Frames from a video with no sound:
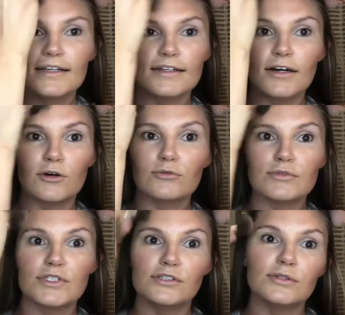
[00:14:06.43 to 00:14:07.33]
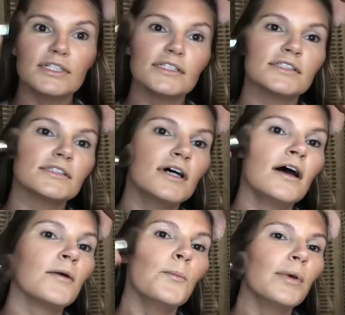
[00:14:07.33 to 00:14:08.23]
Don't do it,
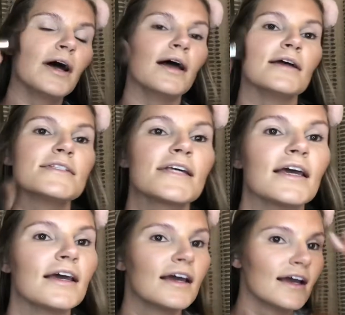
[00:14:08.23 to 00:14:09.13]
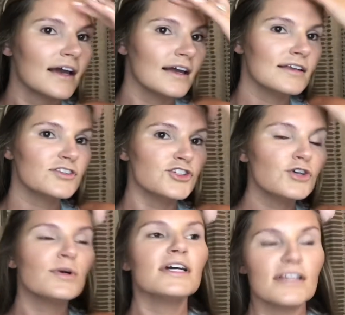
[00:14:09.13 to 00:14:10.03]
but
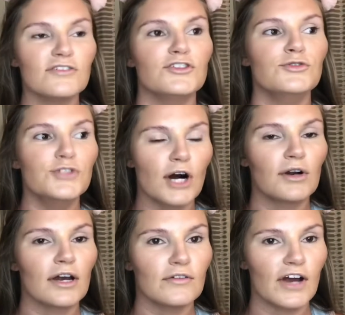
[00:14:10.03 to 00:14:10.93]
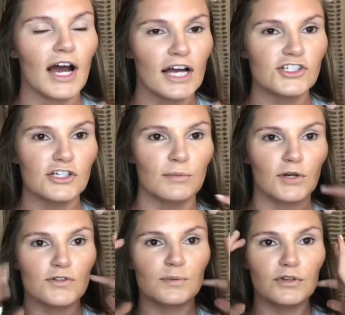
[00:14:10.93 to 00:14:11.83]
do it if you don't have high
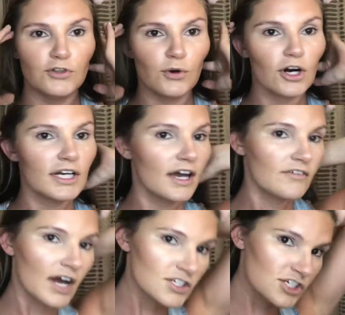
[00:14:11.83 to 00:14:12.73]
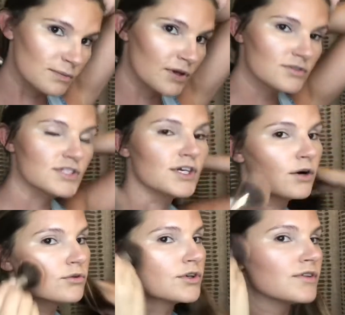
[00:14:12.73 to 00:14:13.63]
cheekbones. But if you already have high cheekbones,
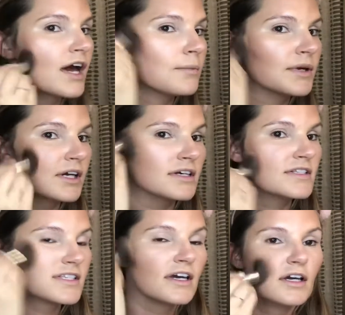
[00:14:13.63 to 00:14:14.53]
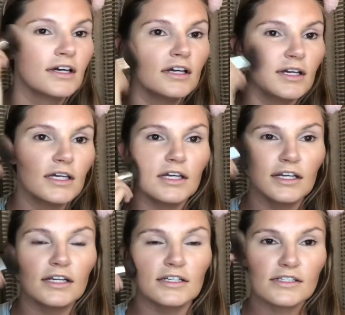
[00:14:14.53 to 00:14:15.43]
don't do that because
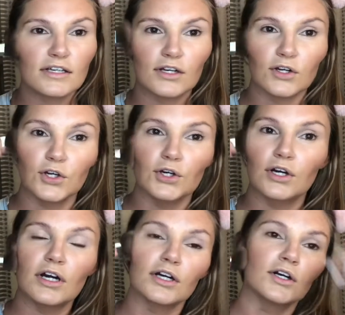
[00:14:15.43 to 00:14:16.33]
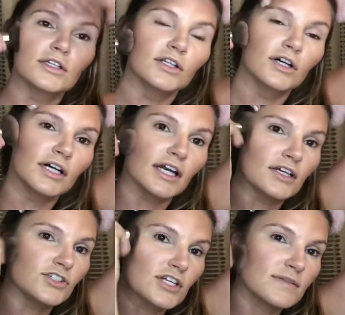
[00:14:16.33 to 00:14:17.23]
it isn't a good look, and
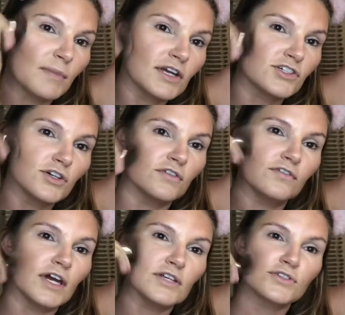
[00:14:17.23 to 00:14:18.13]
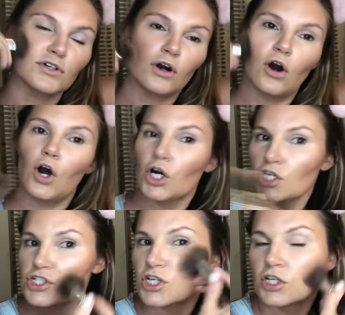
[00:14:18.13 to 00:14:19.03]
it just makes your face look
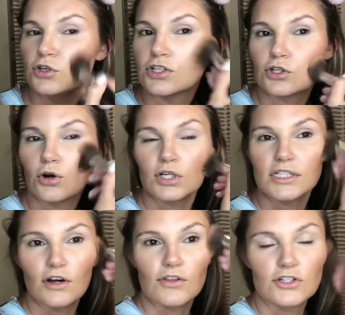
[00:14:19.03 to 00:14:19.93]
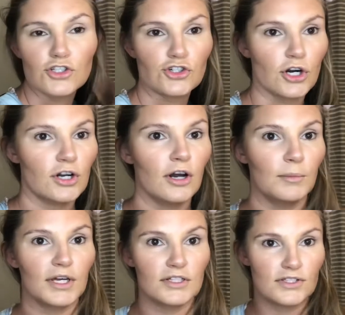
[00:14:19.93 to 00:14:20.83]
harsh, and you can totally tell that it's drawn on
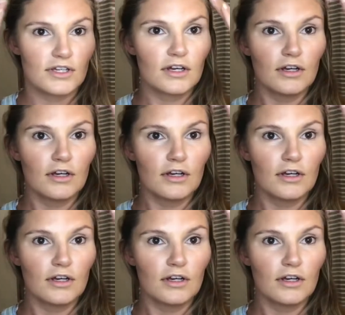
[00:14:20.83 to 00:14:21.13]
because